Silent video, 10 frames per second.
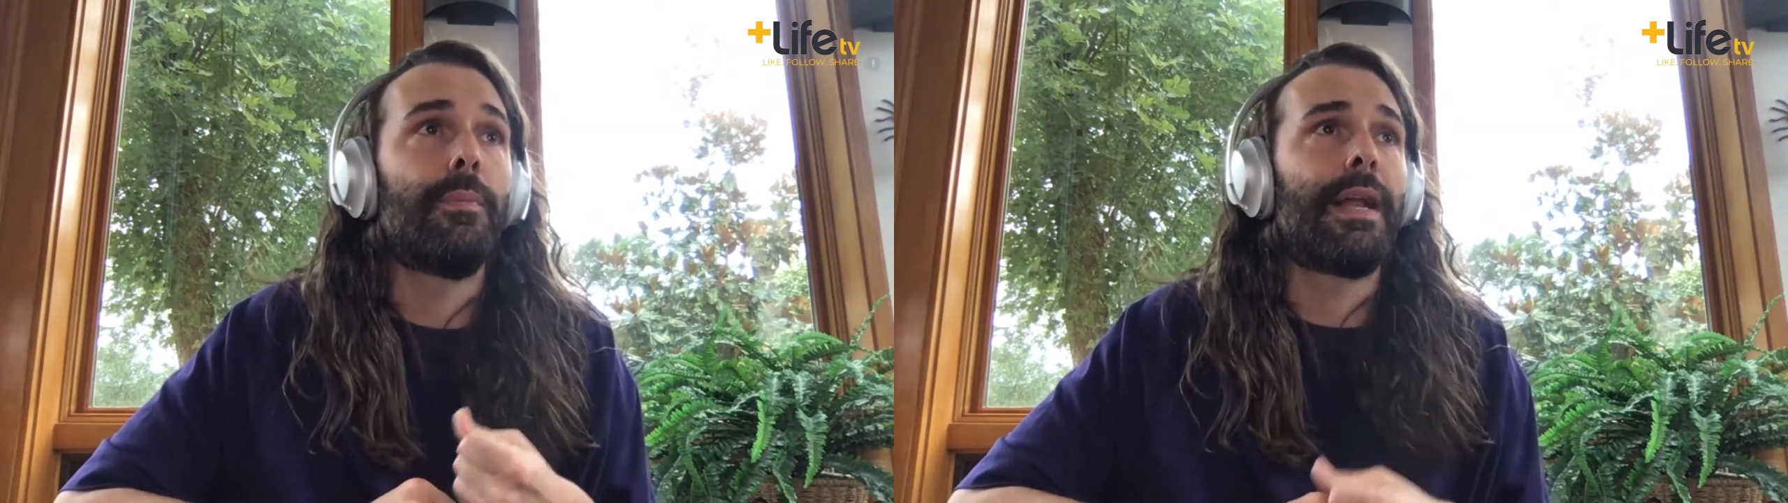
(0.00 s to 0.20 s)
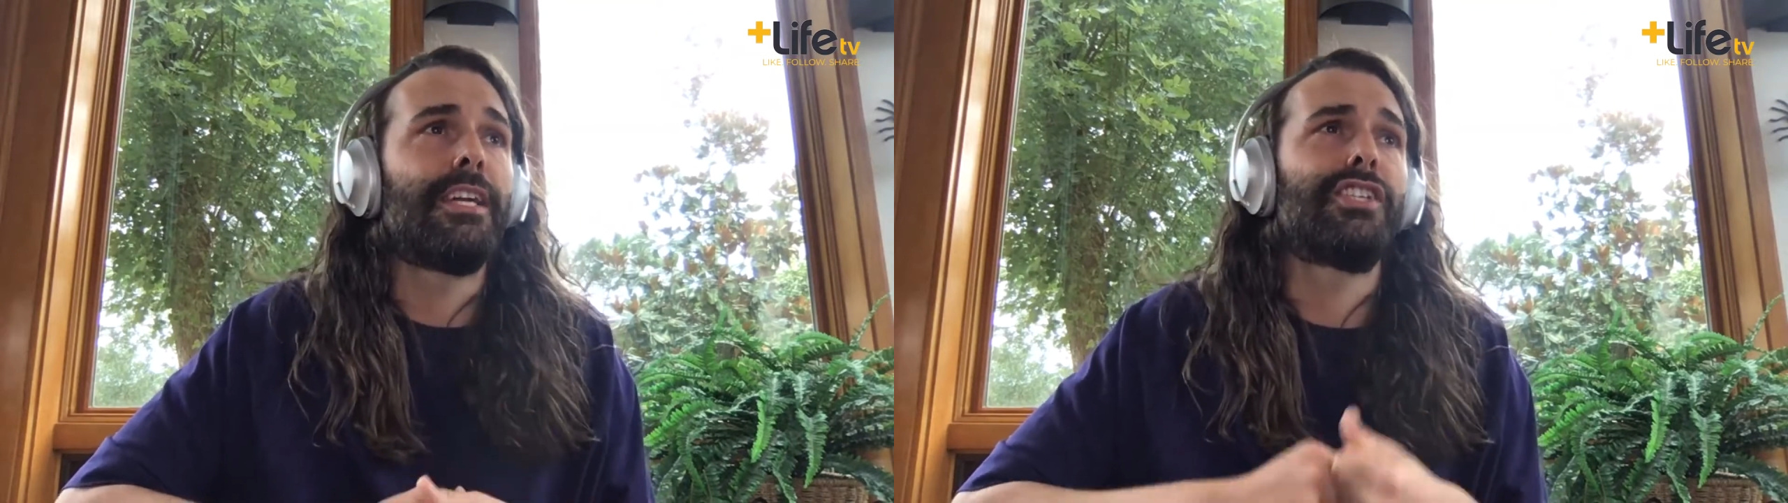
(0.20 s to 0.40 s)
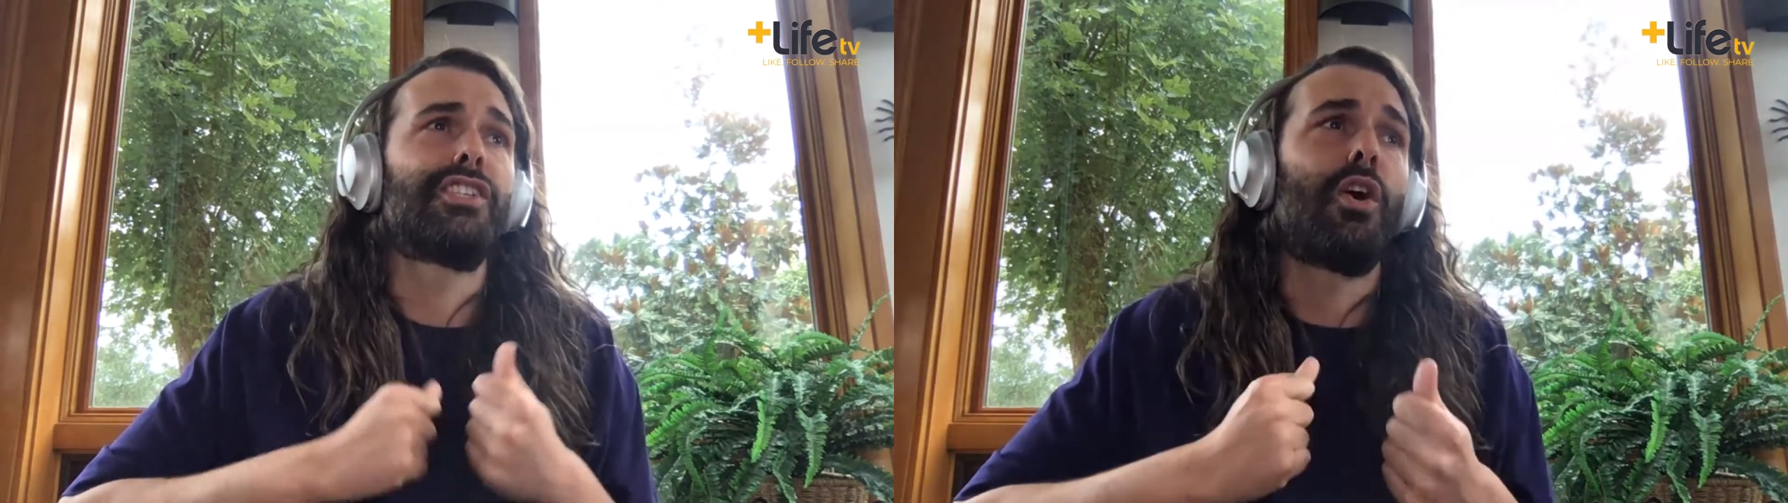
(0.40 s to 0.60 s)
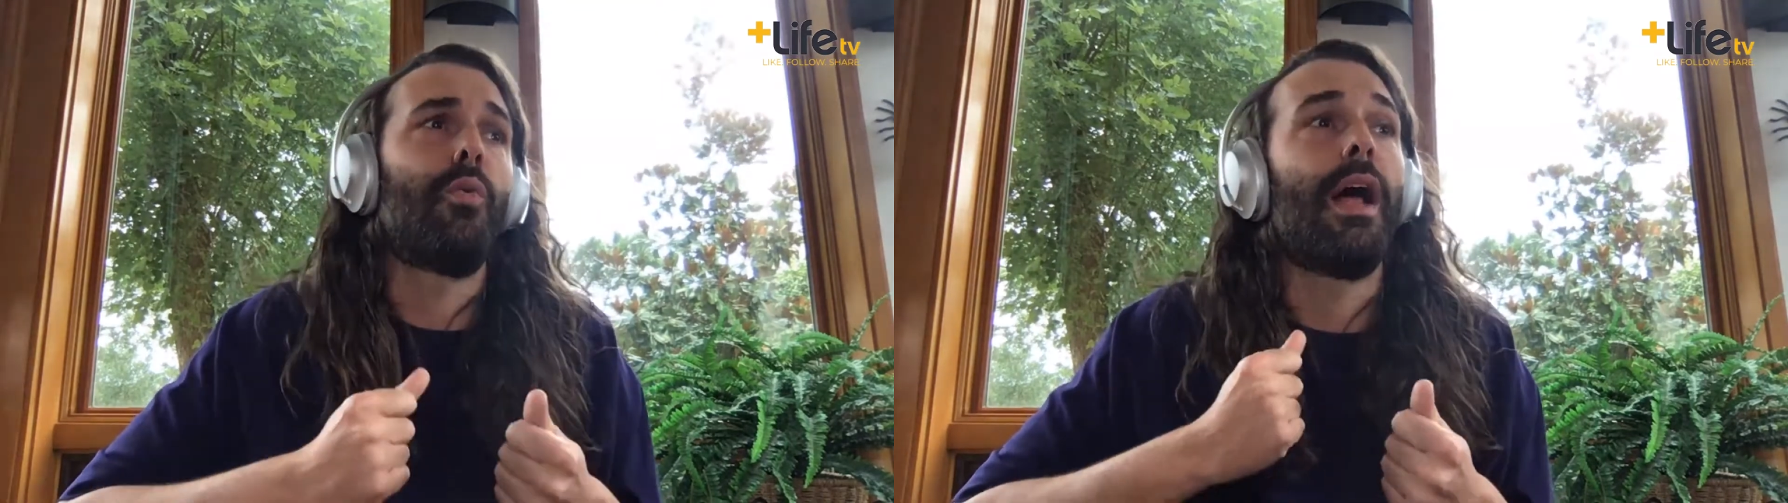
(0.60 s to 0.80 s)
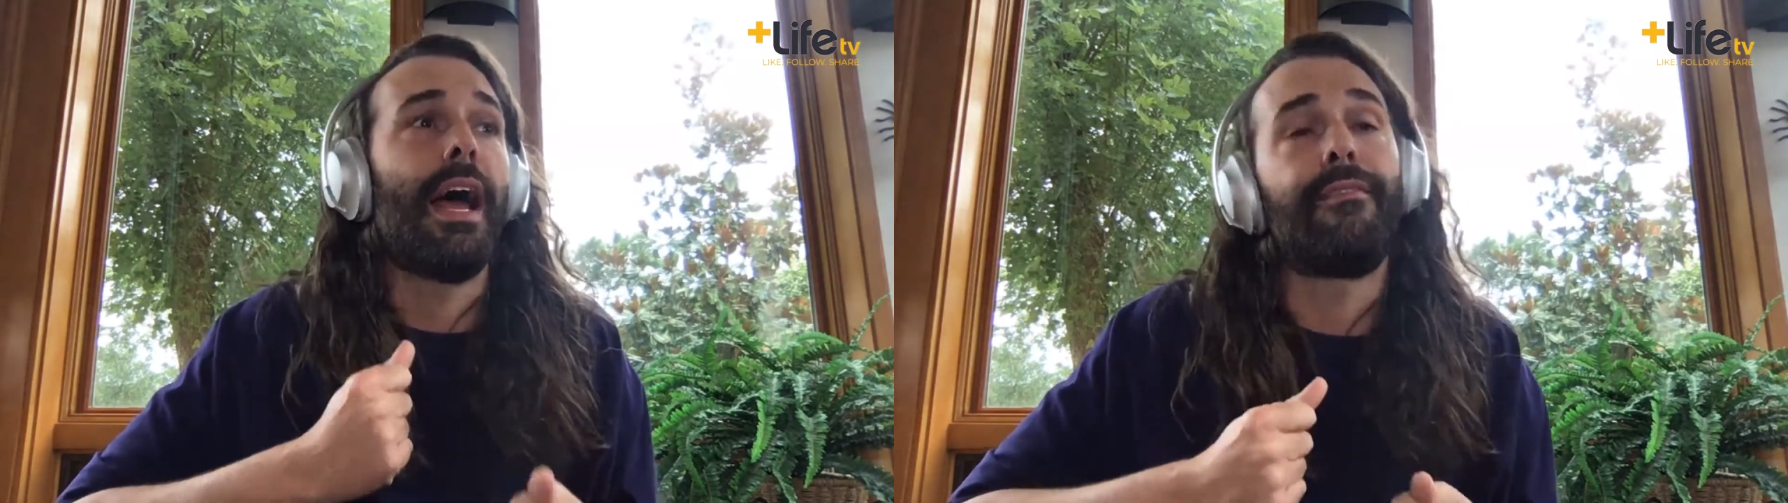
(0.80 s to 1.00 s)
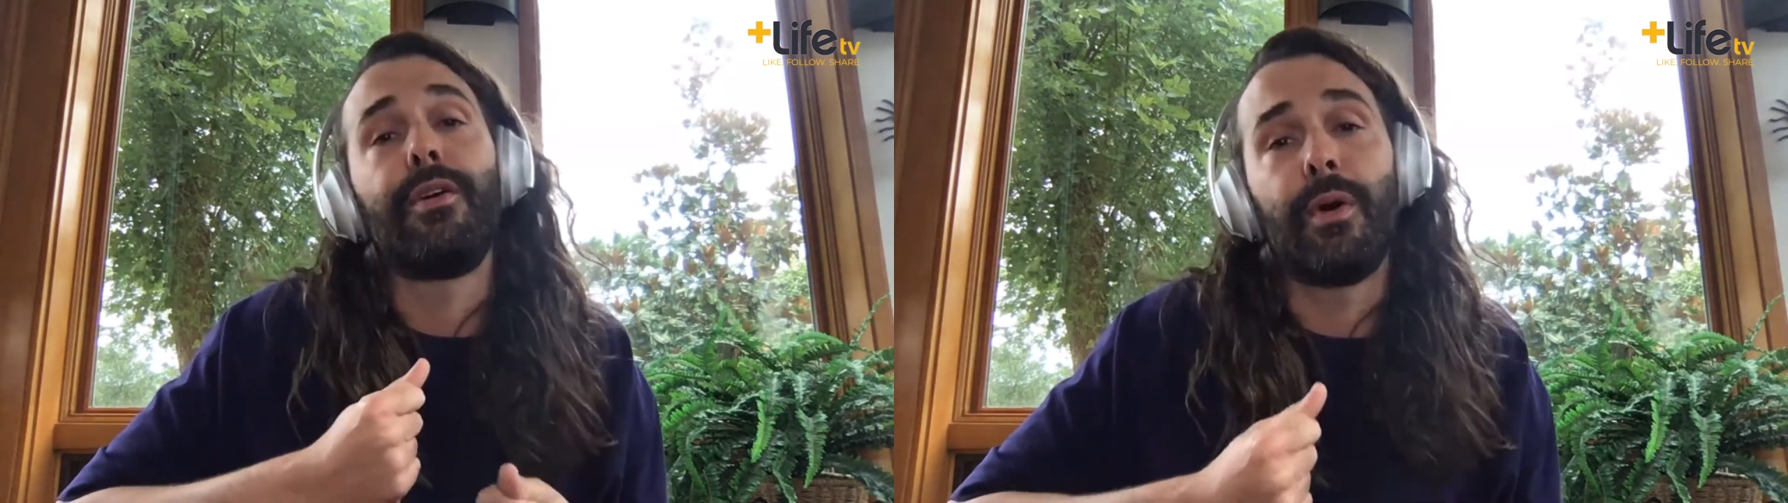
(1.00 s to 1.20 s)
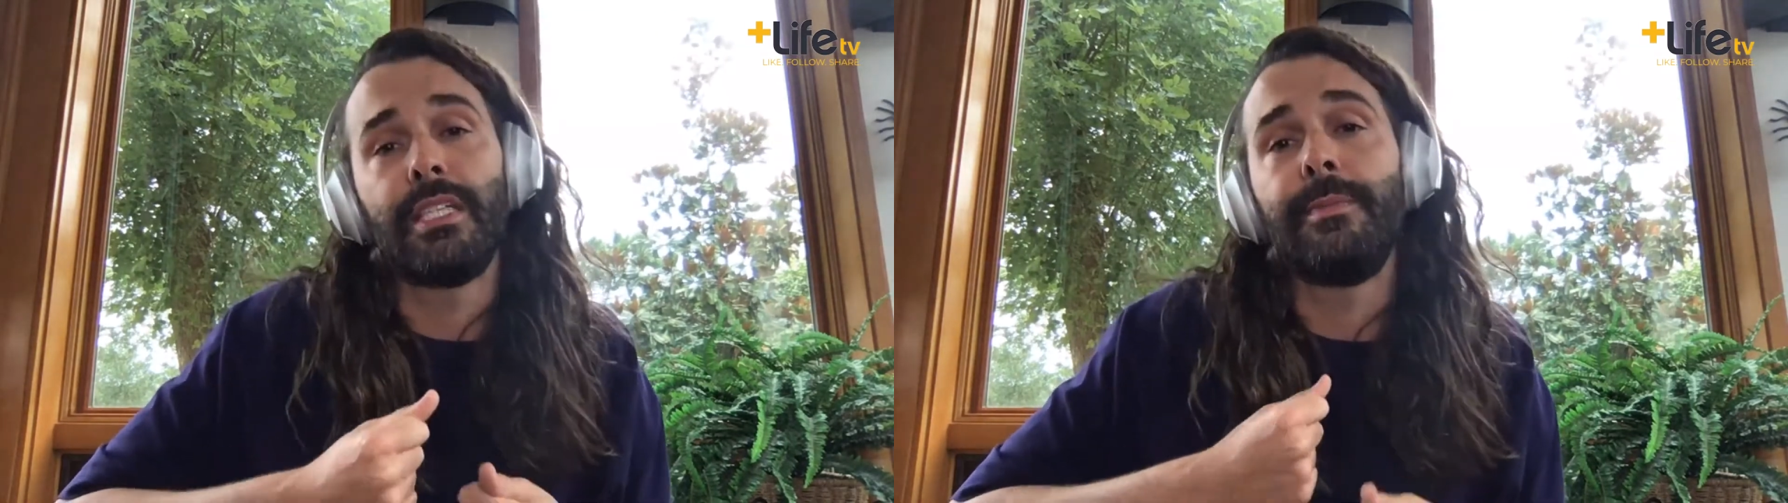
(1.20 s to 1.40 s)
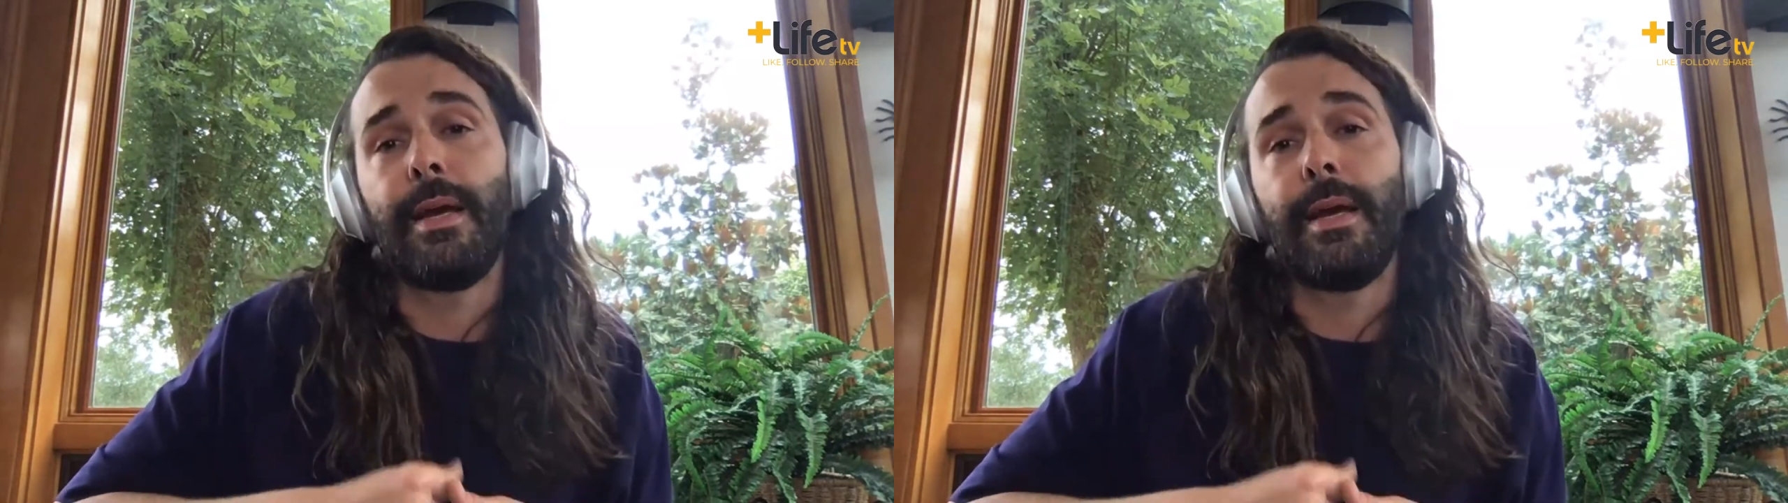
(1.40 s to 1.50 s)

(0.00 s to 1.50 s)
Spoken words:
But I just so want everyone to be